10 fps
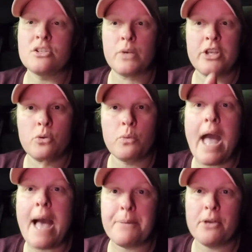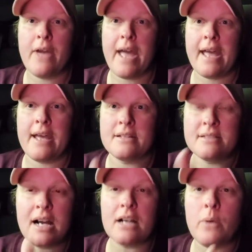when you wrap your hay it's
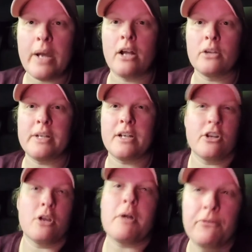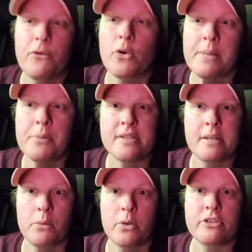not quite all the way down you're about
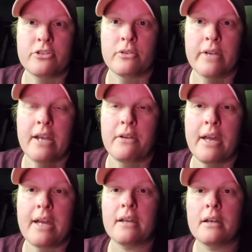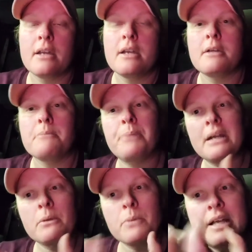40% moisture okay greg but
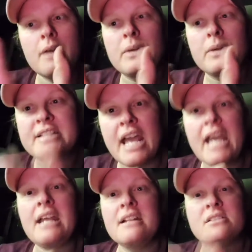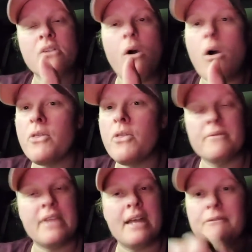it re, it retains all the
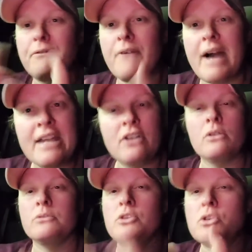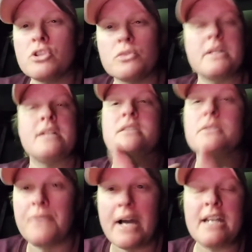that vital nutrients
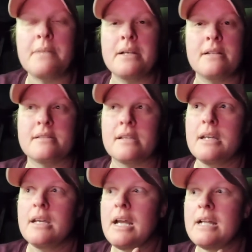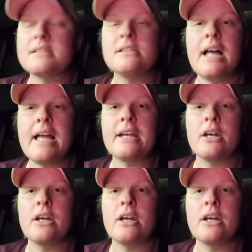and vitamins it's like